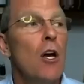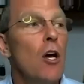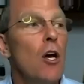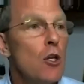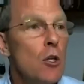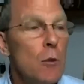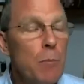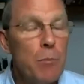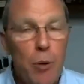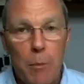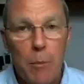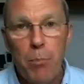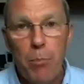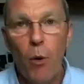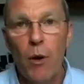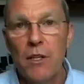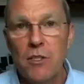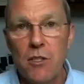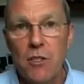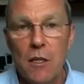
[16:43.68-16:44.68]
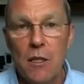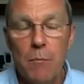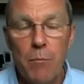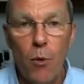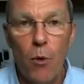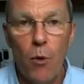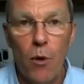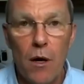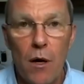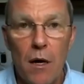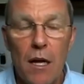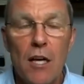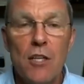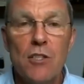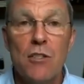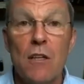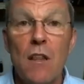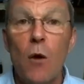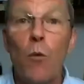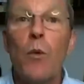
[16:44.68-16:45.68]
to put points on the board
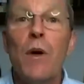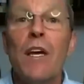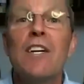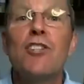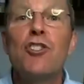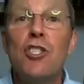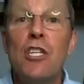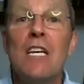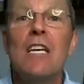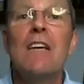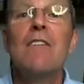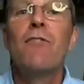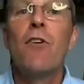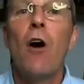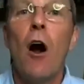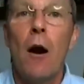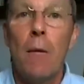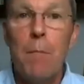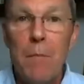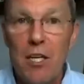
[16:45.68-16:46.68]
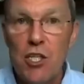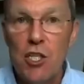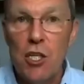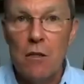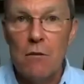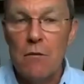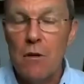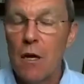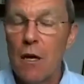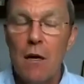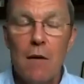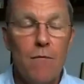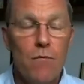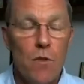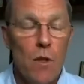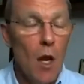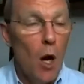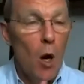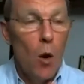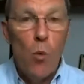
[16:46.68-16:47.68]
so that we achieve our mission,
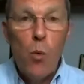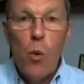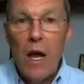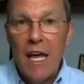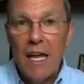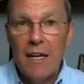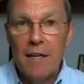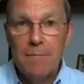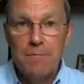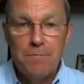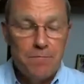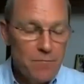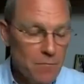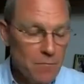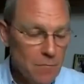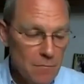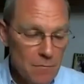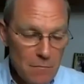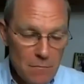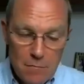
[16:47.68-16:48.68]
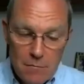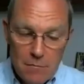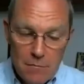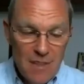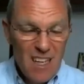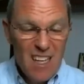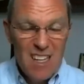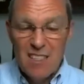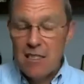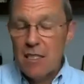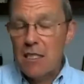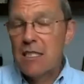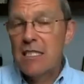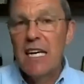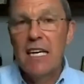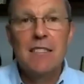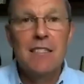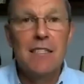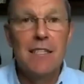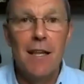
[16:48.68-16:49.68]
a win.
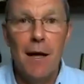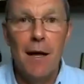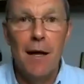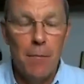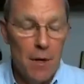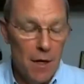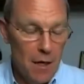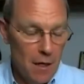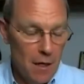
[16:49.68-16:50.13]
Success Club,